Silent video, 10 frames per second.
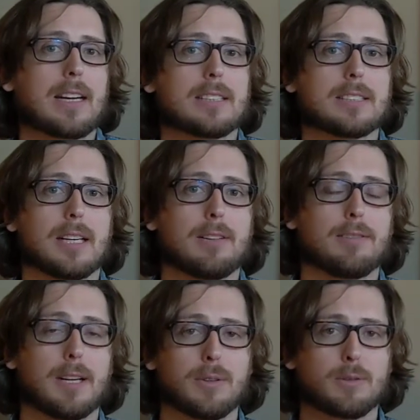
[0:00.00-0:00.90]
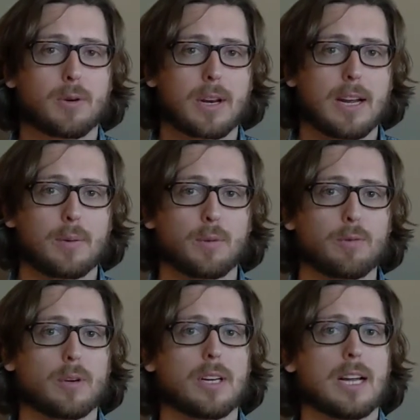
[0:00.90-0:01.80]
itself out, 49 with
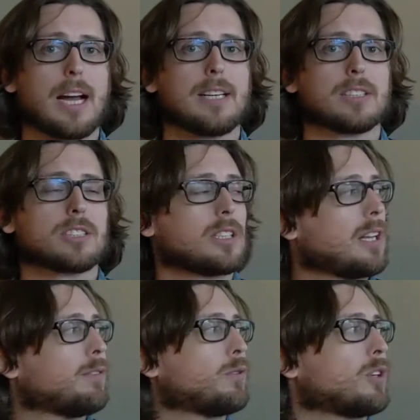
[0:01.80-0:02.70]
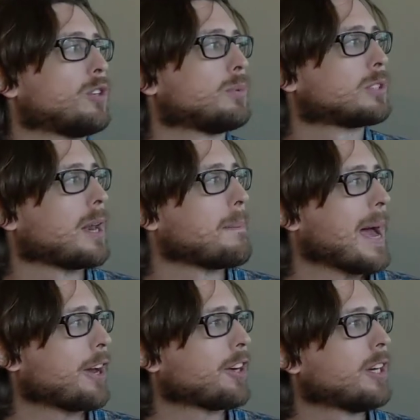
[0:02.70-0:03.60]
49, you're still left with 2%
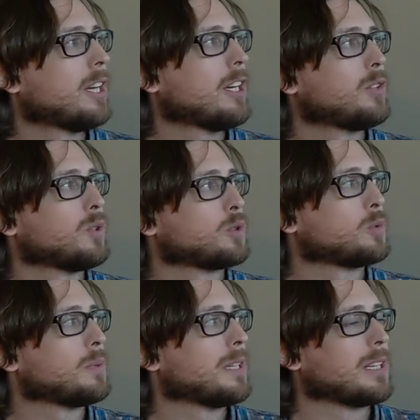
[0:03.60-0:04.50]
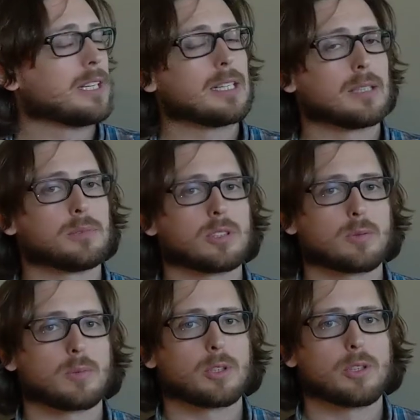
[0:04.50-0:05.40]
matter, which would be the
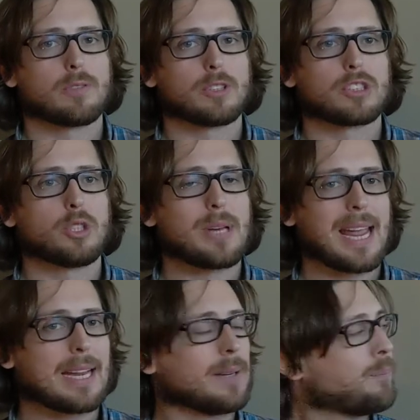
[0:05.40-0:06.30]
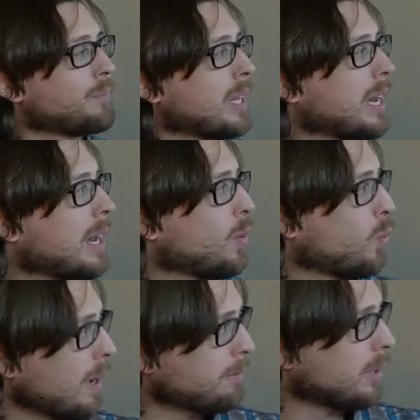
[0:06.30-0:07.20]
observable universe today.
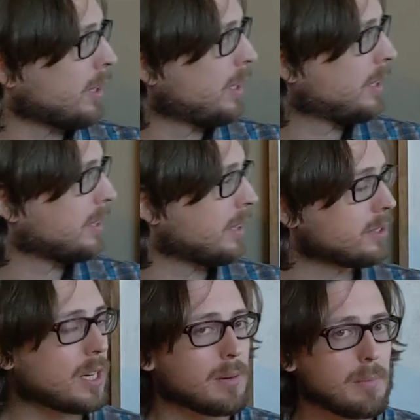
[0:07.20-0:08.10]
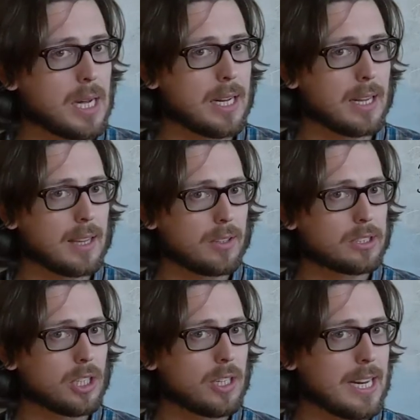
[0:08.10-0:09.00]
However, that is not my
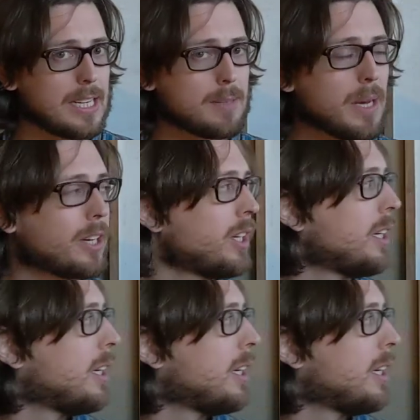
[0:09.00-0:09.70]
theories on antimatter.